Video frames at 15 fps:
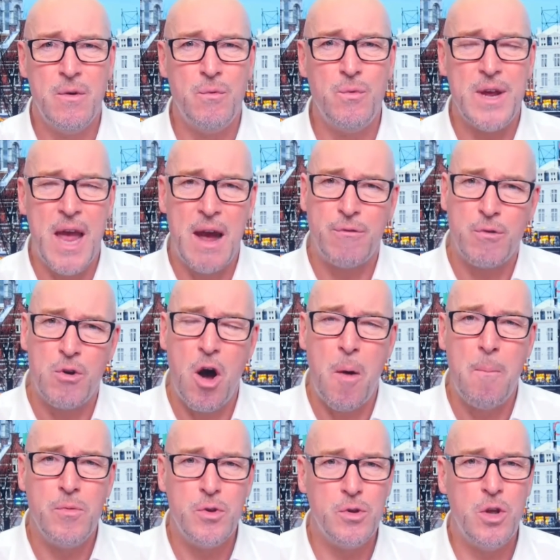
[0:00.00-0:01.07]
we have
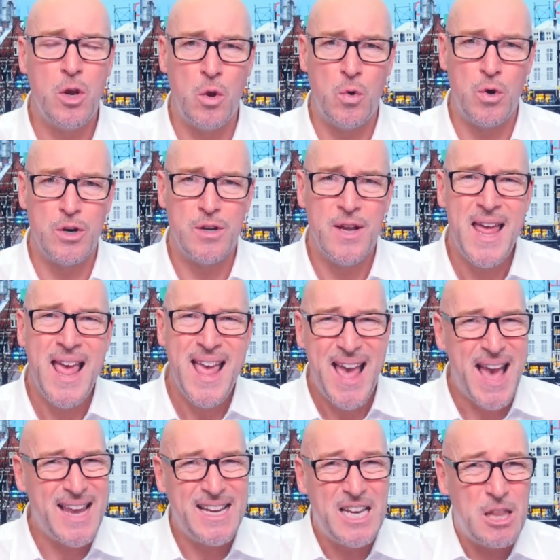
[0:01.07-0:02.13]
come to the Lord,
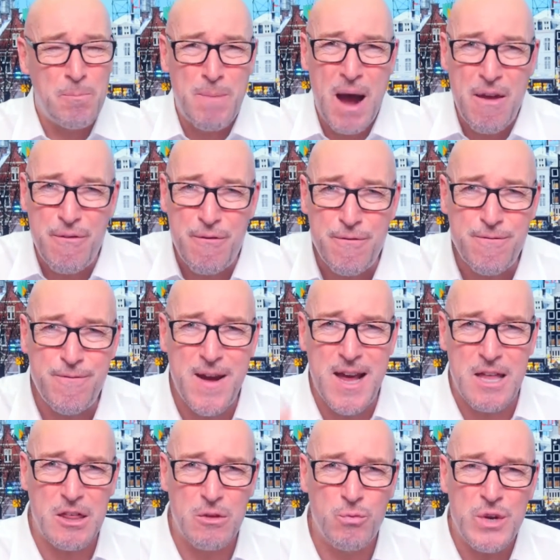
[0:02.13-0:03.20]
and it is by
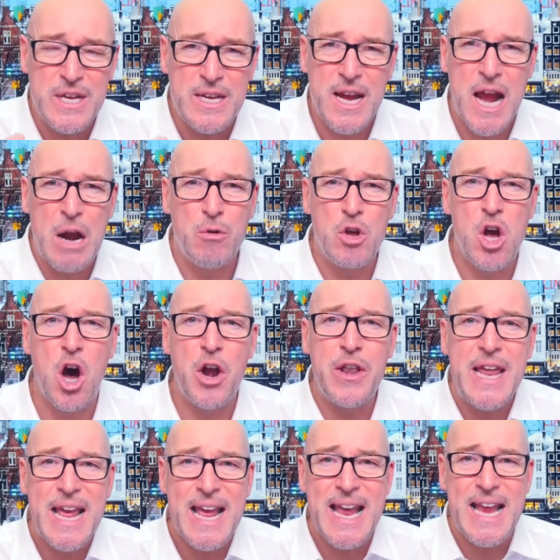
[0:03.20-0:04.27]
faith we carry
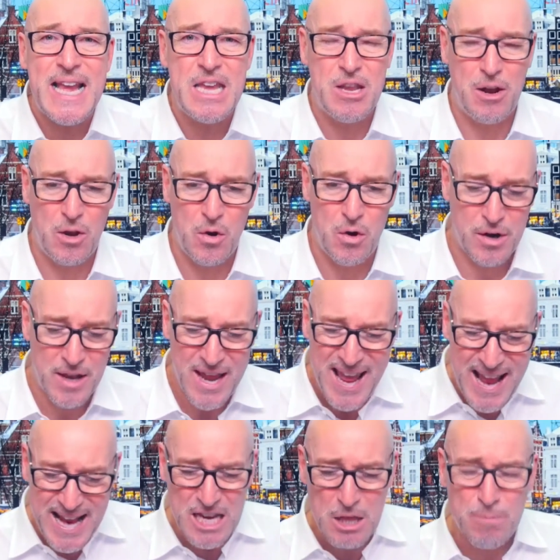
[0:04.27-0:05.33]
on in the Lord.
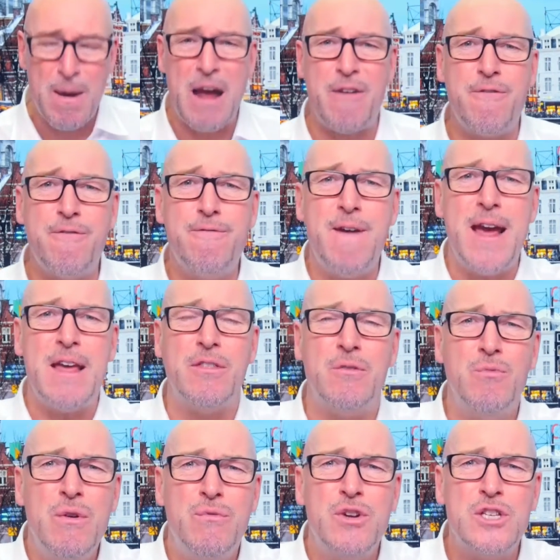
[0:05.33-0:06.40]
It is by faith
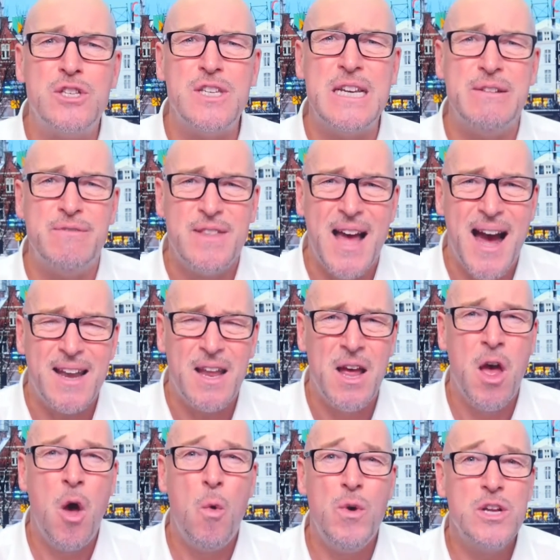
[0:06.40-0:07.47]
we receive that
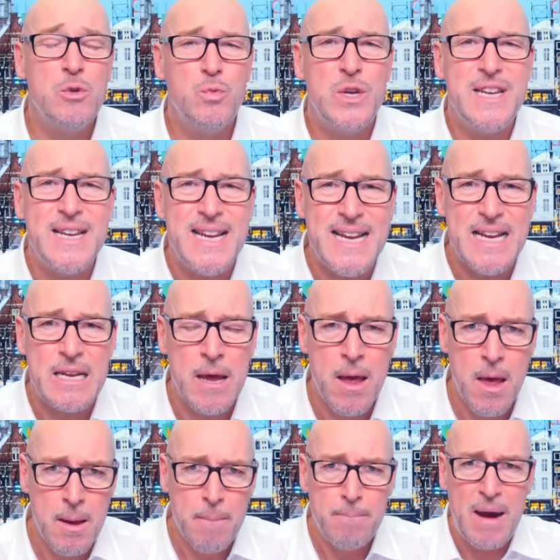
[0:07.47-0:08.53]
which we need.
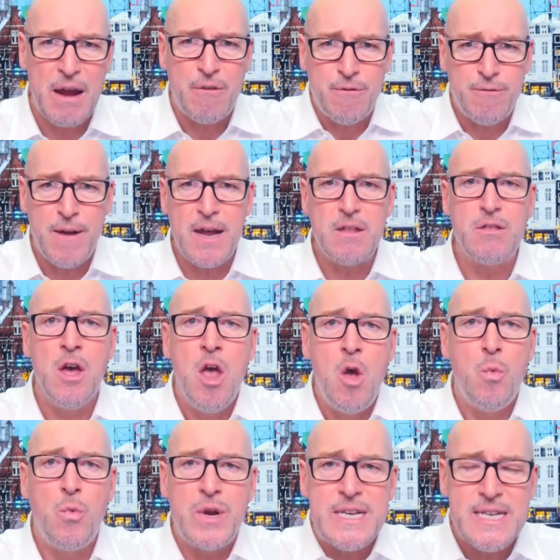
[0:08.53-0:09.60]
By faith
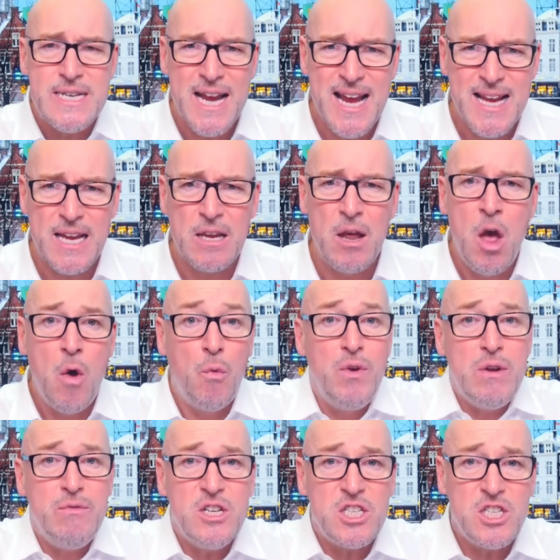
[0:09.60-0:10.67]
we take it,
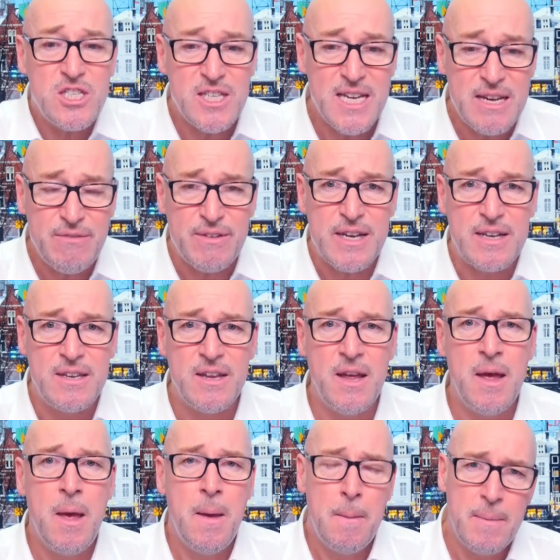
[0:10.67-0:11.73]
we receive it,
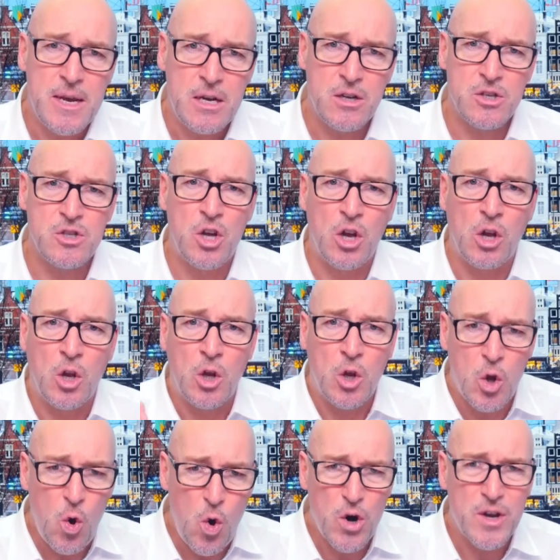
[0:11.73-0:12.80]
because the
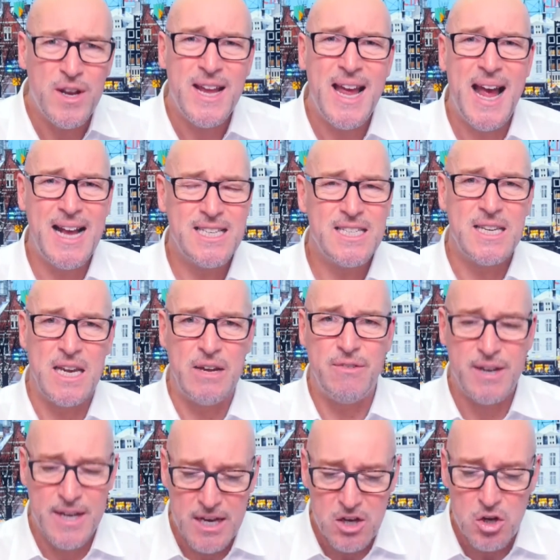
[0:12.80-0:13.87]
Lord has
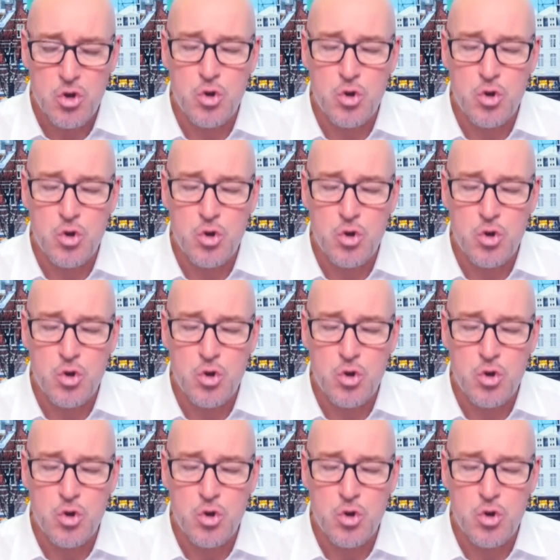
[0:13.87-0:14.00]
given it